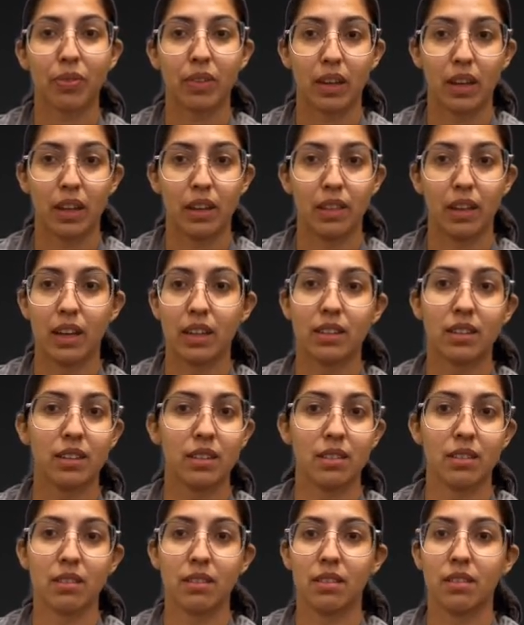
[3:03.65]
And
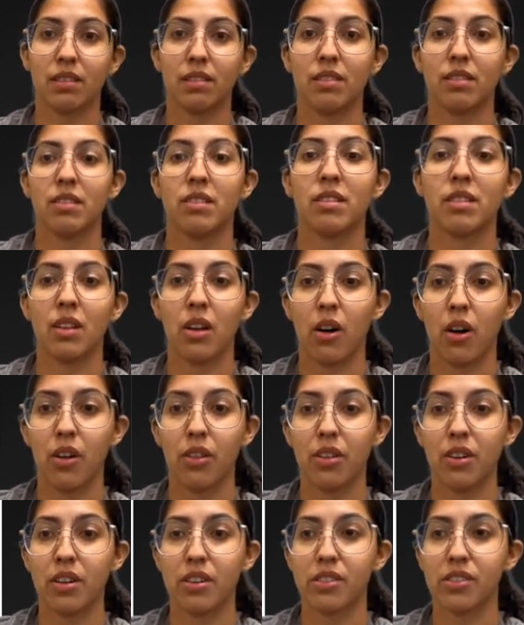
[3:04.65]
that's all
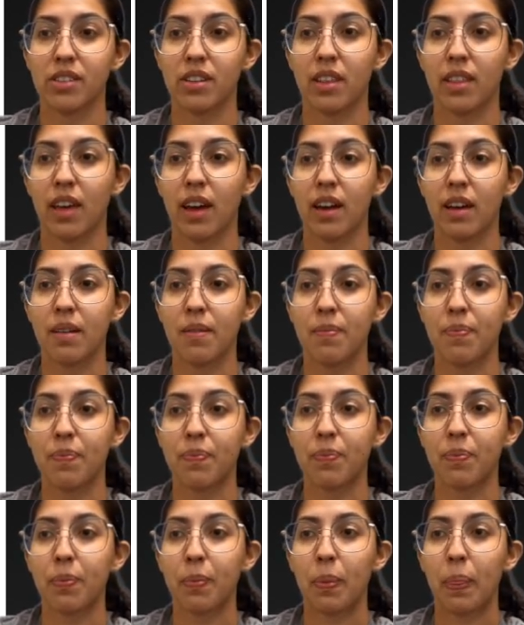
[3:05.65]
there is to that.
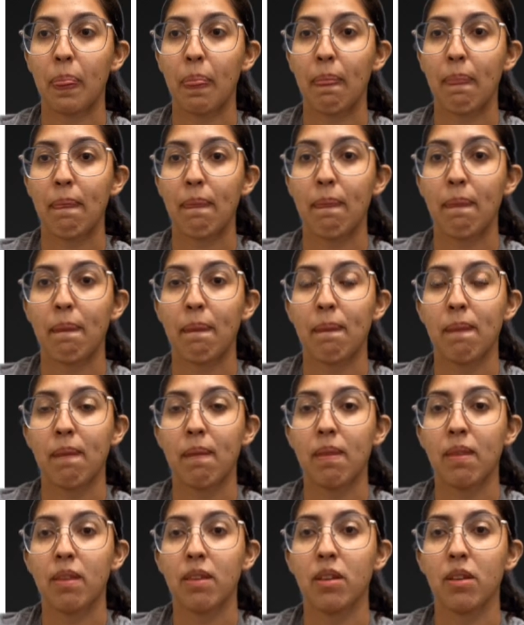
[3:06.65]

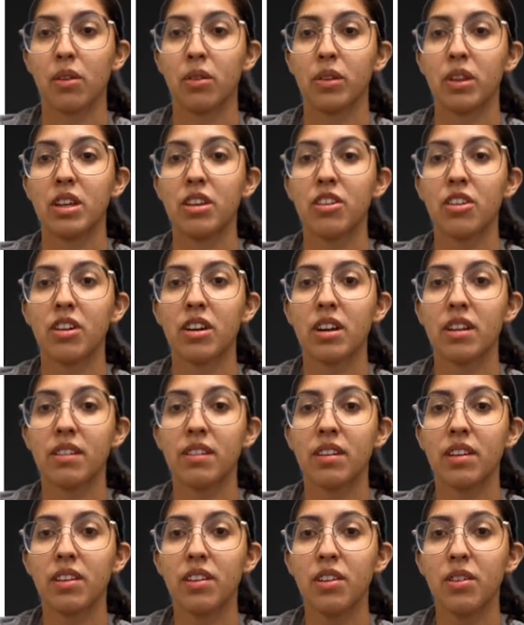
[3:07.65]
So linear
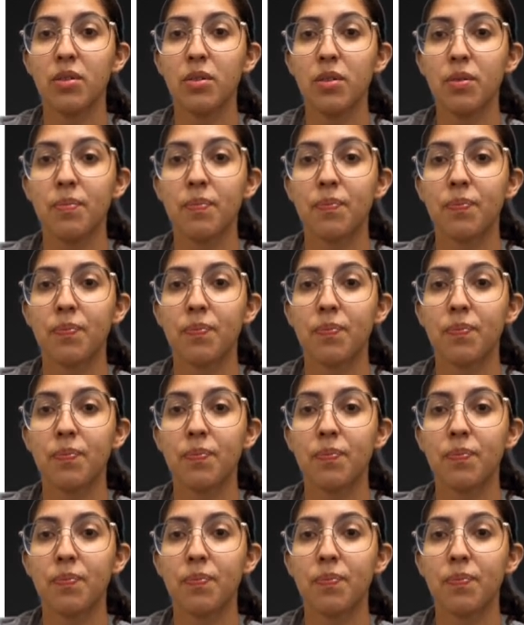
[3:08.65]
continued.